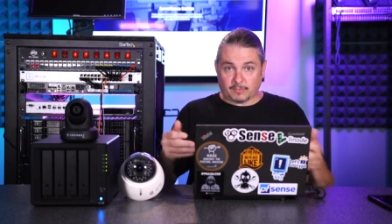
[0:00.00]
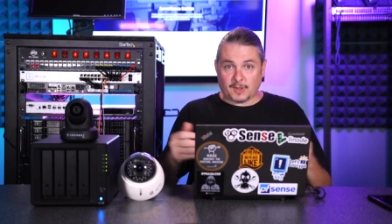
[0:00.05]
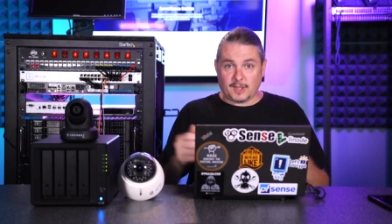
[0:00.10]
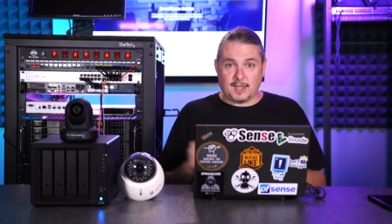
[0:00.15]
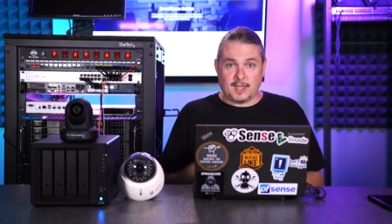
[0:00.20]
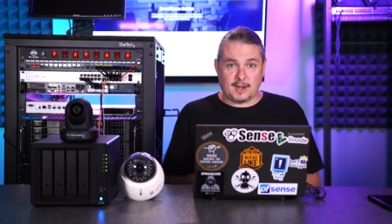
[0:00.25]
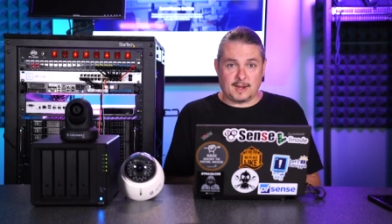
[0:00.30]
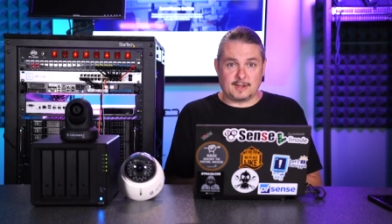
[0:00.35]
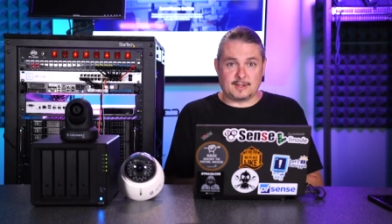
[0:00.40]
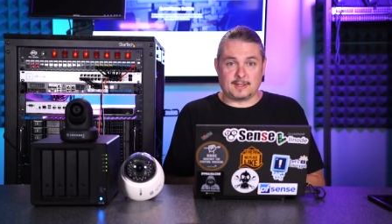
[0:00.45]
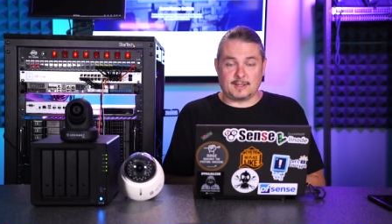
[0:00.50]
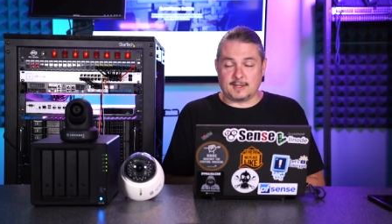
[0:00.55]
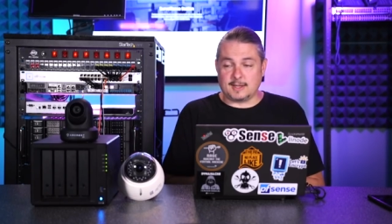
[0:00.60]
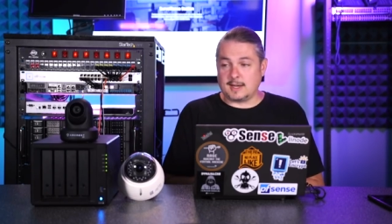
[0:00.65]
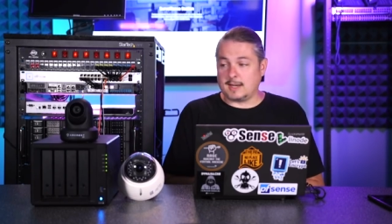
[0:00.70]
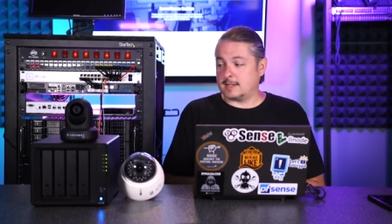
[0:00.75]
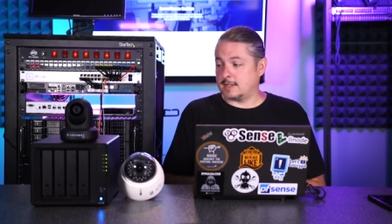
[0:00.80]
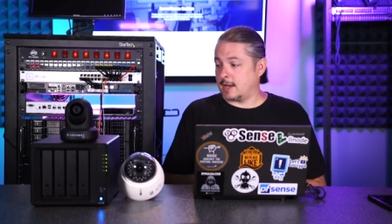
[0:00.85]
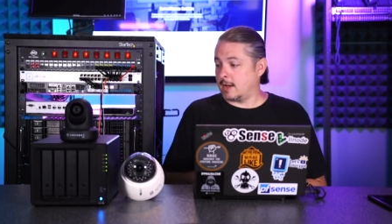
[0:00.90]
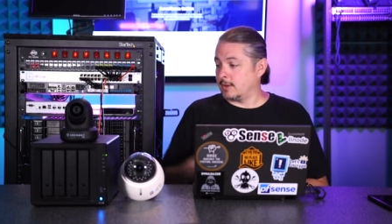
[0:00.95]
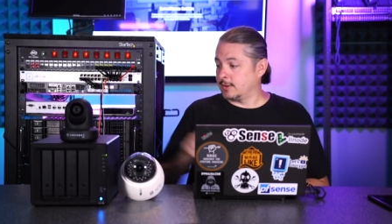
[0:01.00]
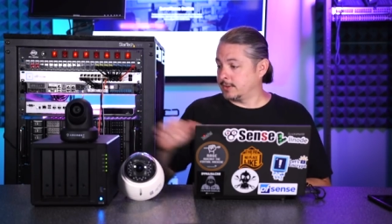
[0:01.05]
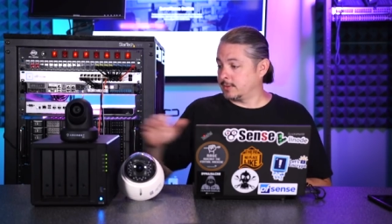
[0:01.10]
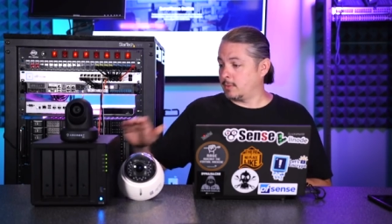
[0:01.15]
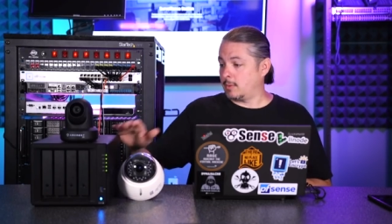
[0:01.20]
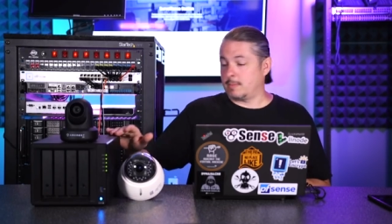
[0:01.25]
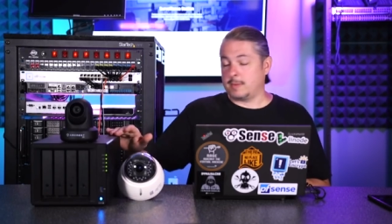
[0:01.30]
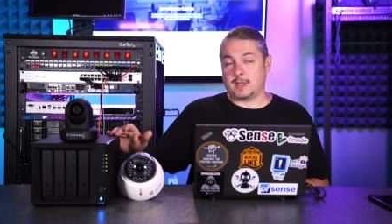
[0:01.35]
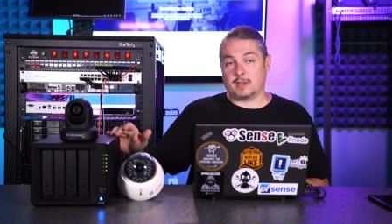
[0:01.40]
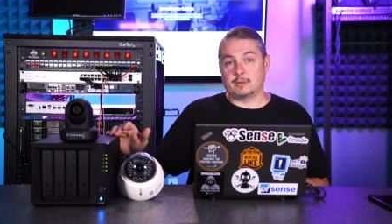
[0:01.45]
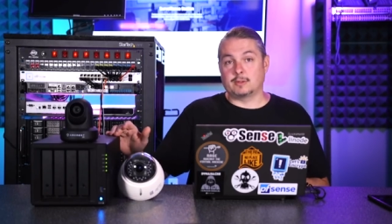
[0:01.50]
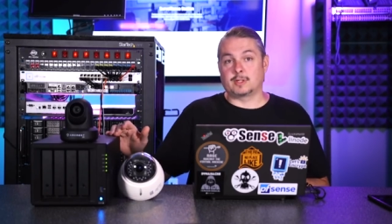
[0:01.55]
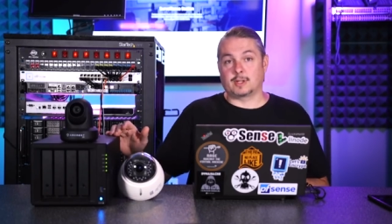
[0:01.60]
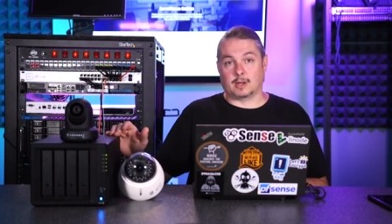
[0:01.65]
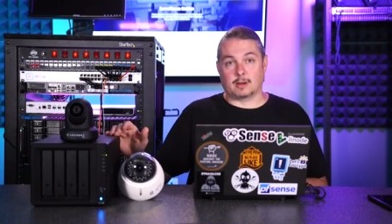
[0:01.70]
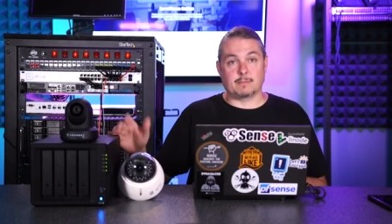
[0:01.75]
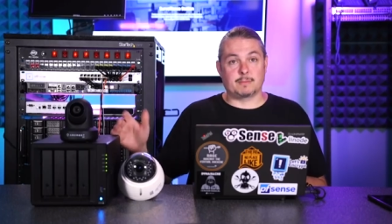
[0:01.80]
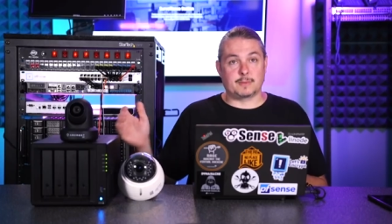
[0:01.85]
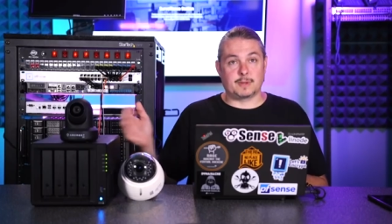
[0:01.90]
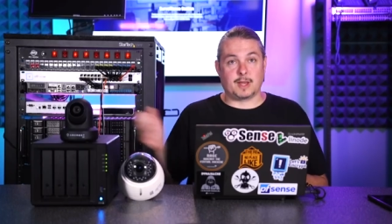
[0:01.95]
get into the details, and we'll be using
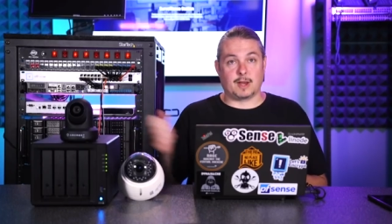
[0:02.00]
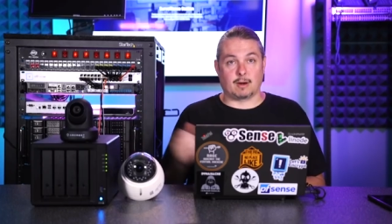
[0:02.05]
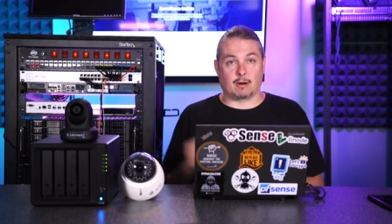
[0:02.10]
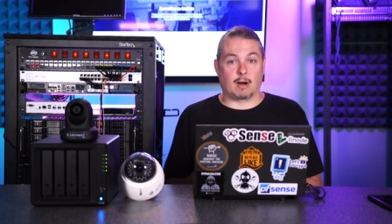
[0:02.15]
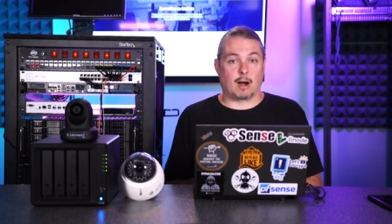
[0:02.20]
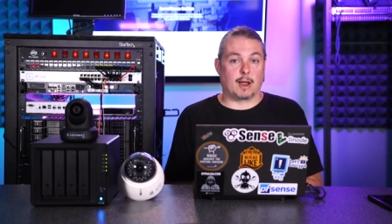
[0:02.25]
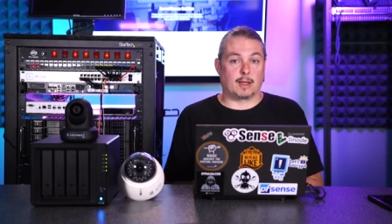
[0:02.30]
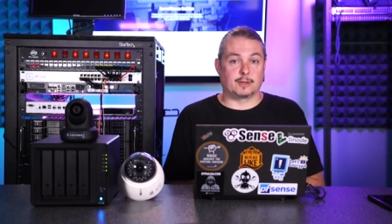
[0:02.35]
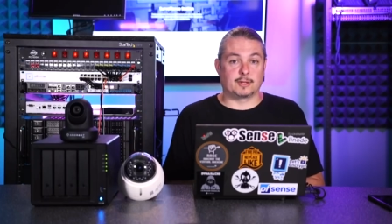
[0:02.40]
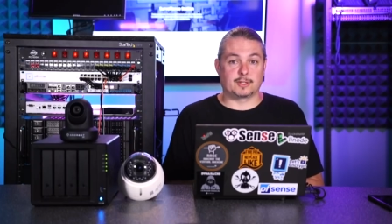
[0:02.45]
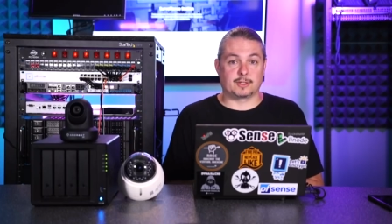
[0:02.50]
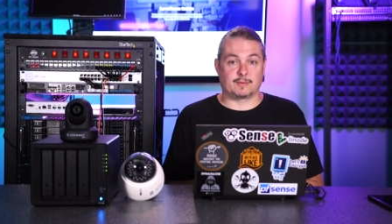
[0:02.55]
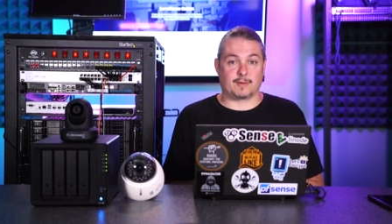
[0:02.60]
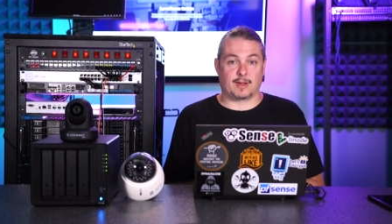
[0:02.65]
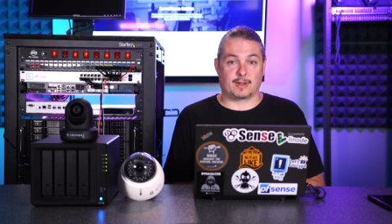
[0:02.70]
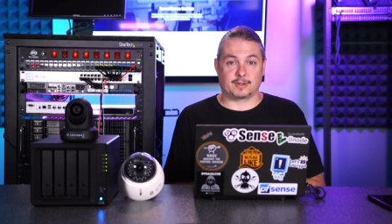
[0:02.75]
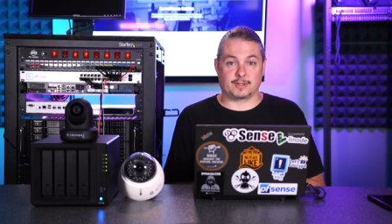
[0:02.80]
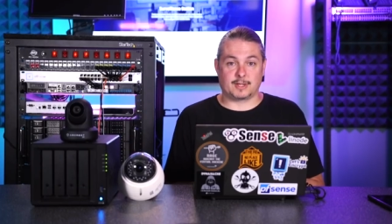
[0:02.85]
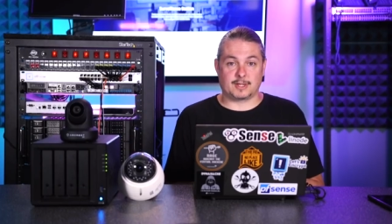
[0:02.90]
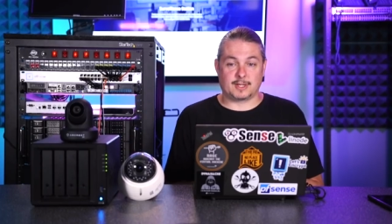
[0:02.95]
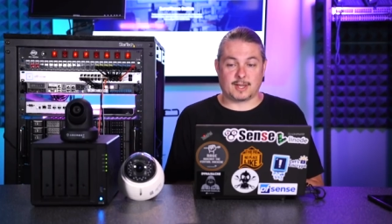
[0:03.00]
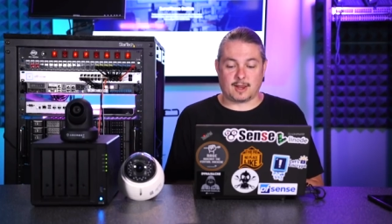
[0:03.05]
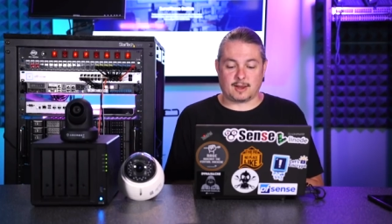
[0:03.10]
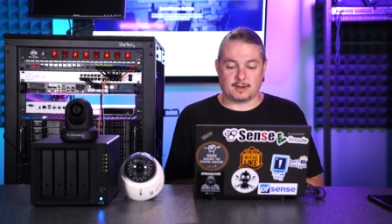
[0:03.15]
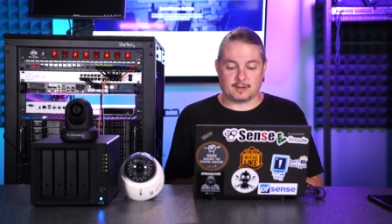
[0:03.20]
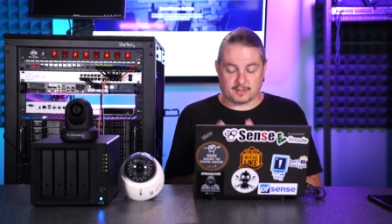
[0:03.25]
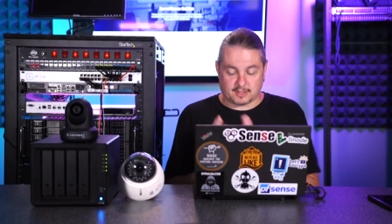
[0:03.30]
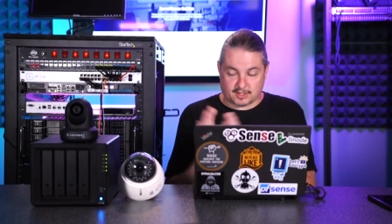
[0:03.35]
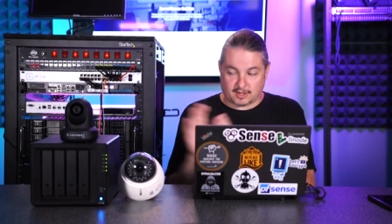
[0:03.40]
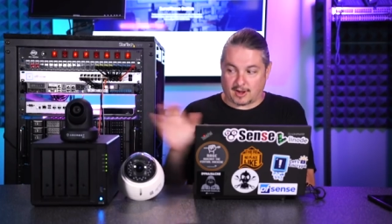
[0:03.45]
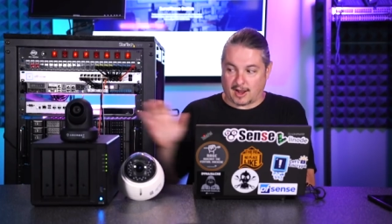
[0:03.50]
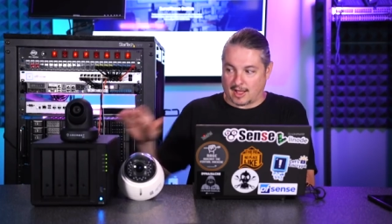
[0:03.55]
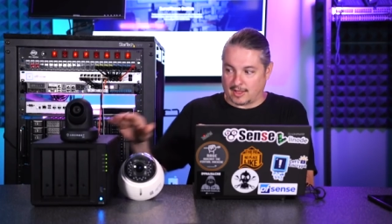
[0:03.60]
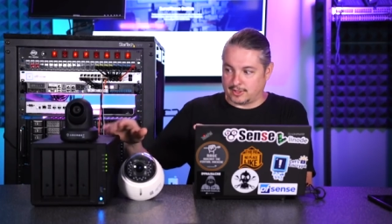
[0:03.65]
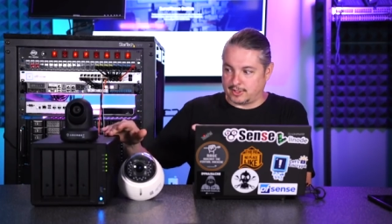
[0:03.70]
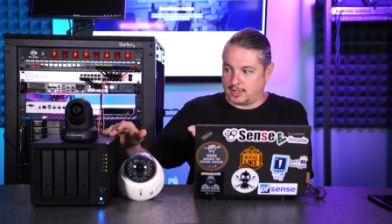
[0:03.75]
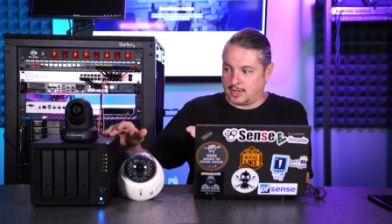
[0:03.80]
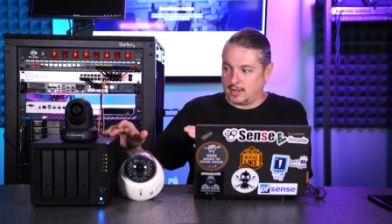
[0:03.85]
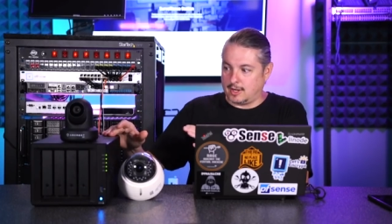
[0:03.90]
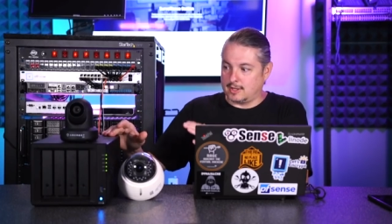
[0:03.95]
them here on the Surveillance State,
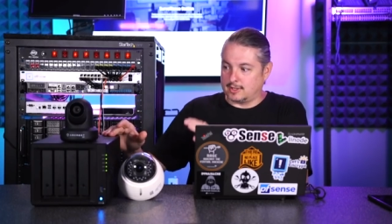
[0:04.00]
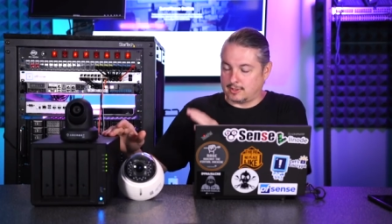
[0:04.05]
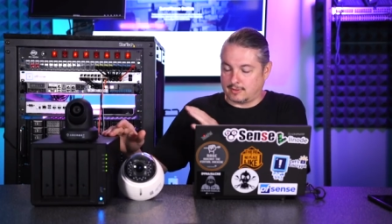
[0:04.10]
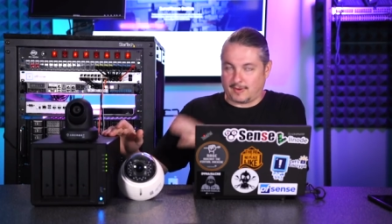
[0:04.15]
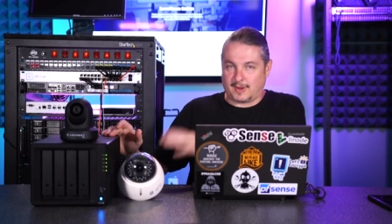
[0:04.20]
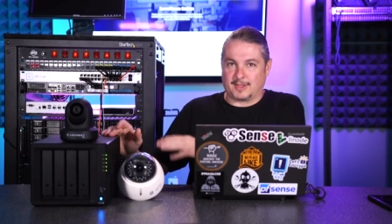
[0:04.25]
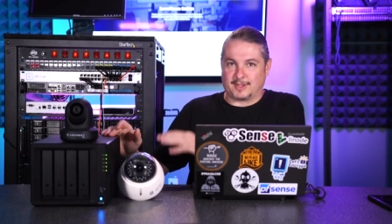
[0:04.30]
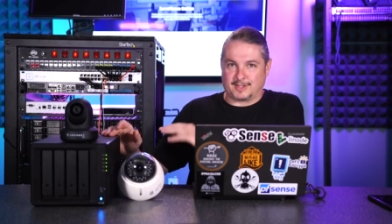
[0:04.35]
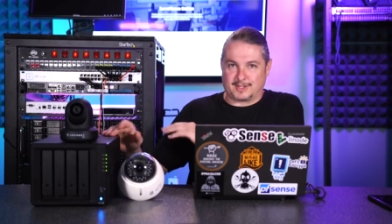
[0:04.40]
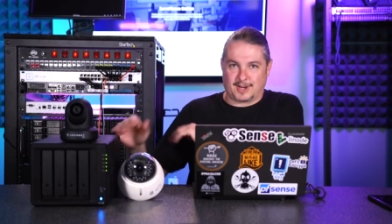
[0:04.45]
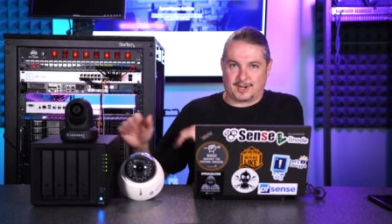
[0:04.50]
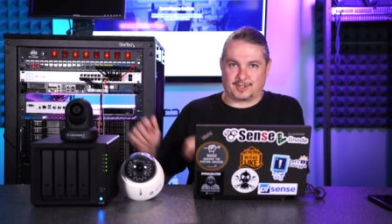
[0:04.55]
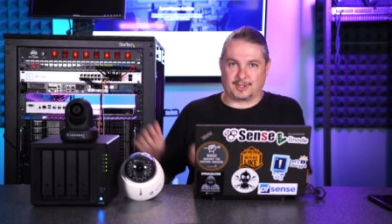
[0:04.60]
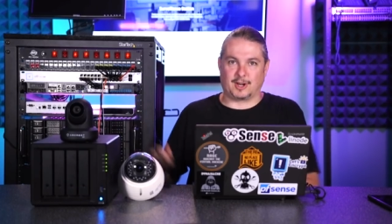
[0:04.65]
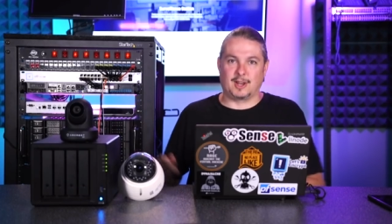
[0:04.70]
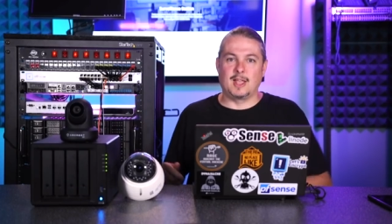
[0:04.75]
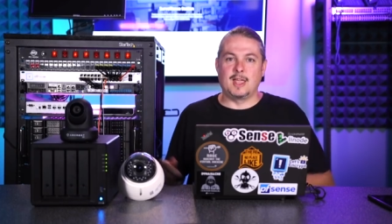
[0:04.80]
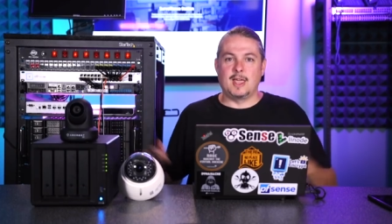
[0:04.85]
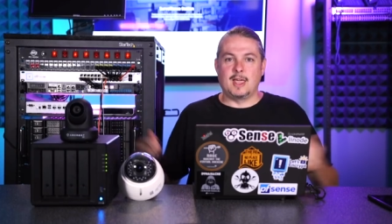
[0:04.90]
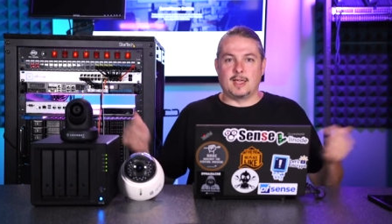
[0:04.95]
Synology Surveillance Station.